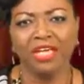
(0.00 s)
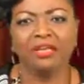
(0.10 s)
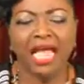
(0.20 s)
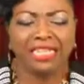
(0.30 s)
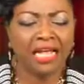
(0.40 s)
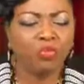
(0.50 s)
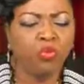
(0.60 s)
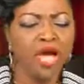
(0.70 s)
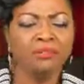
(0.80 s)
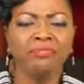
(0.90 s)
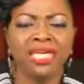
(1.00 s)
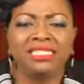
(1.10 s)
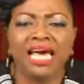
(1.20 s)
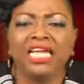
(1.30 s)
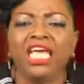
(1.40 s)
That word means
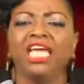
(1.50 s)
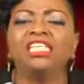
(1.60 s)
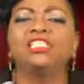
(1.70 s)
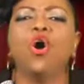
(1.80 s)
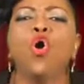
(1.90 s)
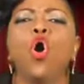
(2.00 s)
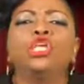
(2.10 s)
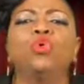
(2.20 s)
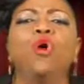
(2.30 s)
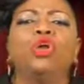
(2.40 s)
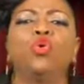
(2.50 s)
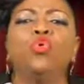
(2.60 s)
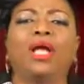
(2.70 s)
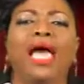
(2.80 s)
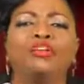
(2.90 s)
that he is the only one
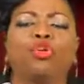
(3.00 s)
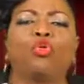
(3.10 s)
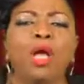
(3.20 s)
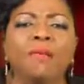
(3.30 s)
who can